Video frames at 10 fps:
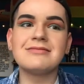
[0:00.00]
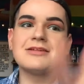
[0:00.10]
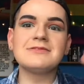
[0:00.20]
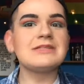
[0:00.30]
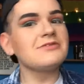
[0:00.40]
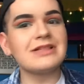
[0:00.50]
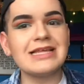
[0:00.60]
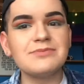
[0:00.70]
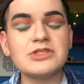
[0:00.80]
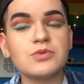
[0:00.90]
Those little
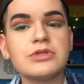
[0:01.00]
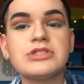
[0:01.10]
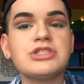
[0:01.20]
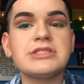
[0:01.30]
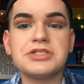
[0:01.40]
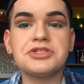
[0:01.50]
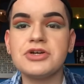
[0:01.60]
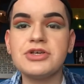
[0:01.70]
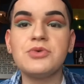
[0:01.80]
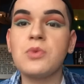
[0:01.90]
clips were just to show
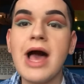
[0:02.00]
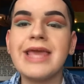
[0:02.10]
you why